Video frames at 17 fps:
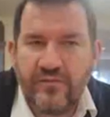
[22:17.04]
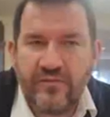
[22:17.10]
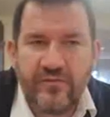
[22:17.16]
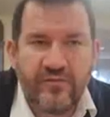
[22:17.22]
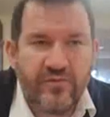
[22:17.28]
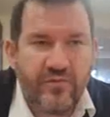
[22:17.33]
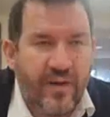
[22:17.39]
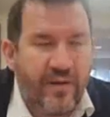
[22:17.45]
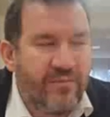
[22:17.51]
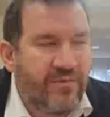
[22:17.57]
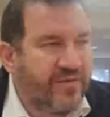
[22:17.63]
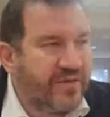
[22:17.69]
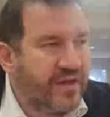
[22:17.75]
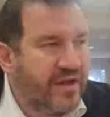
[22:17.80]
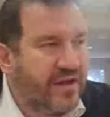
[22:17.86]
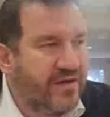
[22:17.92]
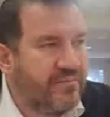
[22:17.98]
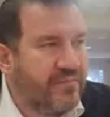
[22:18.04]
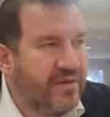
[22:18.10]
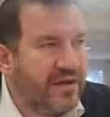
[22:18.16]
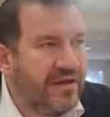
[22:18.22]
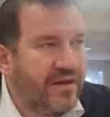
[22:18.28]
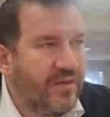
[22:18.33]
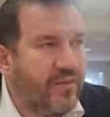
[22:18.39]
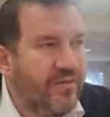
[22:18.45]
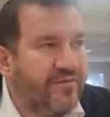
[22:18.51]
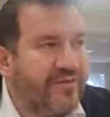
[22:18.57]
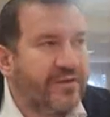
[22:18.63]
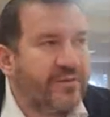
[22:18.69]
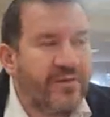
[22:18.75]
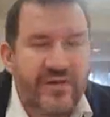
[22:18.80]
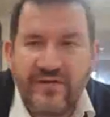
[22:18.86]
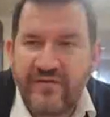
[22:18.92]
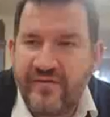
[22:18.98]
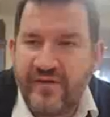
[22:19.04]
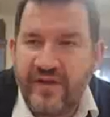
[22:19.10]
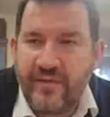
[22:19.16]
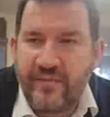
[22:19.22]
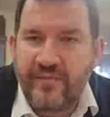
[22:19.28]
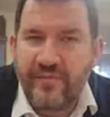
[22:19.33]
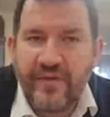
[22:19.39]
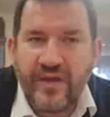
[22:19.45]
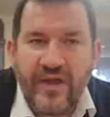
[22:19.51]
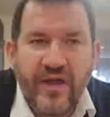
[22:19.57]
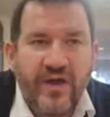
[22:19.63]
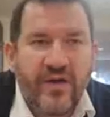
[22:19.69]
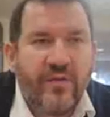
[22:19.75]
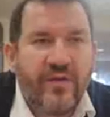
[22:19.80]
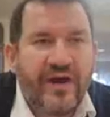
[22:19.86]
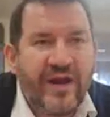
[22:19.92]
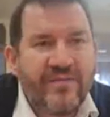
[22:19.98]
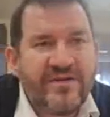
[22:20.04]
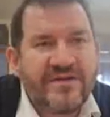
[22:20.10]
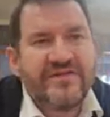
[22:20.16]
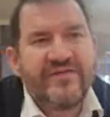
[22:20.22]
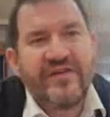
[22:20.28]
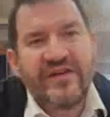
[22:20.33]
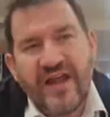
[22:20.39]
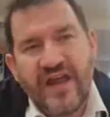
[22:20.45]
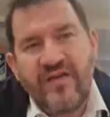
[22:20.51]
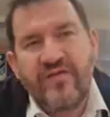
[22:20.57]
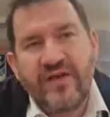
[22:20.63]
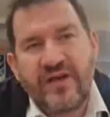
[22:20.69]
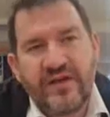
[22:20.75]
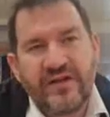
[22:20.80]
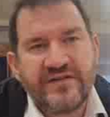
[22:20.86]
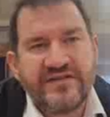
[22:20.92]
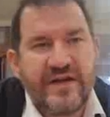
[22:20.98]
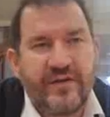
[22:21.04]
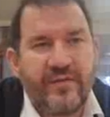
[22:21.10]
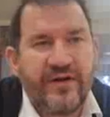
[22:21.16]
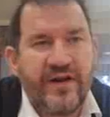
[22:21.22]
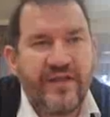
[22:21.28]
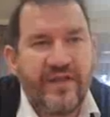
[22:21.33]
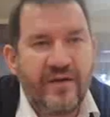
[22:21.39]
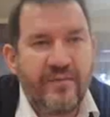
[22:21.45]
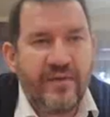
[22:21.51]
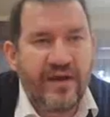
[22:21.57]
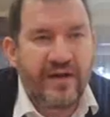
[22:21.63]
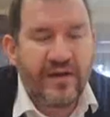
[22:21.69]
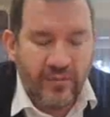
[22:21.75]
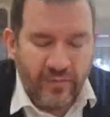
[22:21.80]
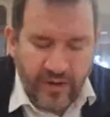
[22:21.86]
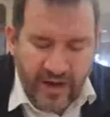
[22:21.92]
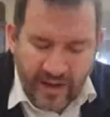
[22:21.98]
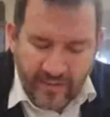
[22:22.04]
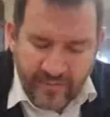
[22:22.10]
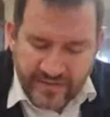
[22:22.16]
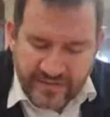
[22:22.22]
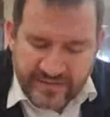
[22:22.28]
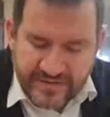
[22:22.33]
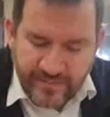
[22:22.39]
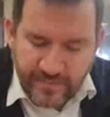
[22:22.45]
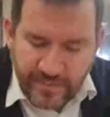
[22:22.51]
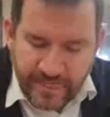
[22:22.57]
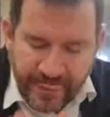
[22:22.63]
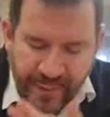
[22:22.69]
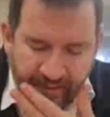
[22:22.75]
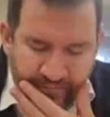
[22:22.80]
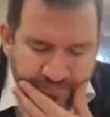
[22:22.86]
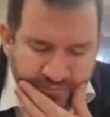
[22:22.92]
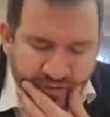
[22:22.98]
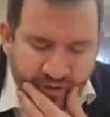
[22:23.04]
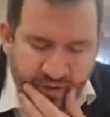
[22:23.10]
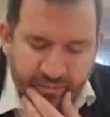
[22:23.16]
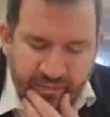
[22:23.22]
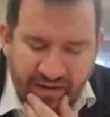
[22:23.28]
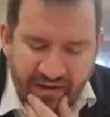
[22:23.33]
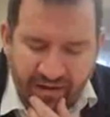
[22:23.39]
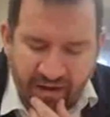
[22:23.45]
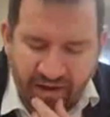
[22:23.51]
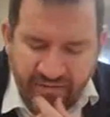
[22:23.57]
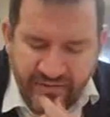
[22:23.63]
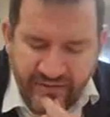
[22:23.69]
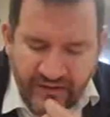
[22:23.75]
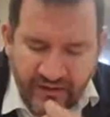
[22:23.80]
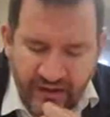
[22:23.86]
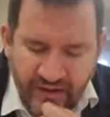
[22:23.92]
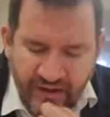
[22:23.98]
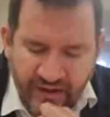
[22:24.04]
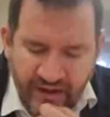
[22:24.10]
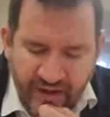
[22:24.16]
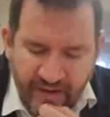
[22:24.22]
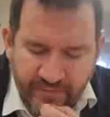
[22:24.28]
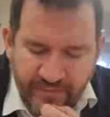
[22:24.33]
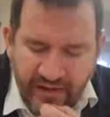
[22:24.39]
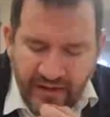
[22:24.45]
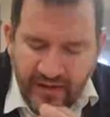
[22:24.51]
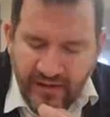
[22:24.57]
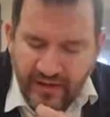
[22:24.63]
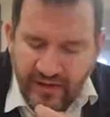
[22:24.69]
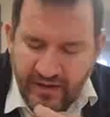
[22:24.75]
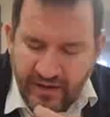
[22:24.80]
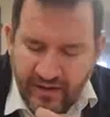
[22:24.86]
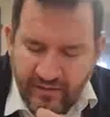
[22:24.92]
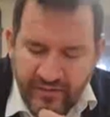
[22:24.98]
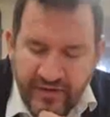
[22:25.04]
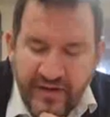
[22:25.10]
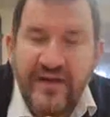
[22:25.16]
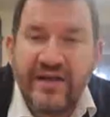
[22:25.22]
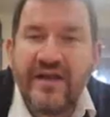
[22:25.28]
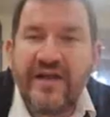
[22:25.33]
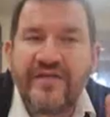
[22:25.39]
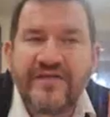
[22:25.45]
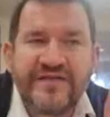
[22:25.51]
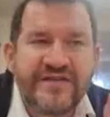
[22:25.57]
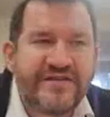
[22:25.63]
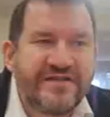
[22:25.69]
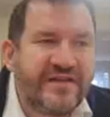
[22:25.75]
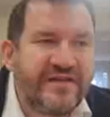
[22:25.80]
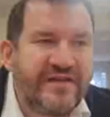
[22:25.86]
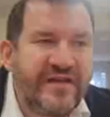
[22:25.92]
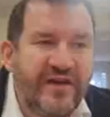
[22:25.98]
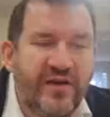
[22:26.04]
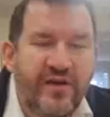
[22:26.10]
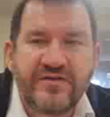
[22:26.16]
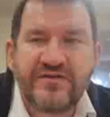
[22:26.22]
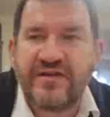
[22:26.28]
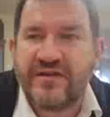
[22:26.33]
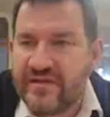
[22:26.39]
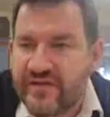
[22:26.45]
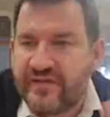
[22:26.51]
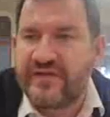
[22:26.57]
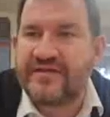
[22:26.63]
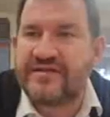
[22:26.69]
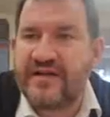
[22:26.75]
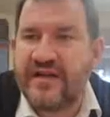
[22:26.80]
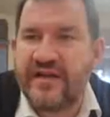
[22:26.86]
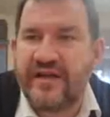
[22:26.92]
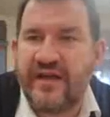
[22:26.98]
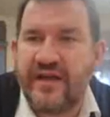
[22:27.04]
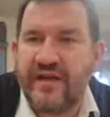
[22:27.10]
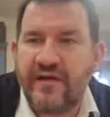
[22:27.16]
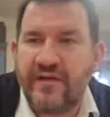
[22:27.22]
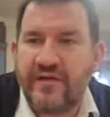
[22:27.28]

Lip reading: Remember, the Ir Mikla were filled with the Leviim. What happens if a Levi kills someone in the Ir Mikla? What happens? Ben Levi Gaila Me'il Ir. He leaves the city, he goes to a different city.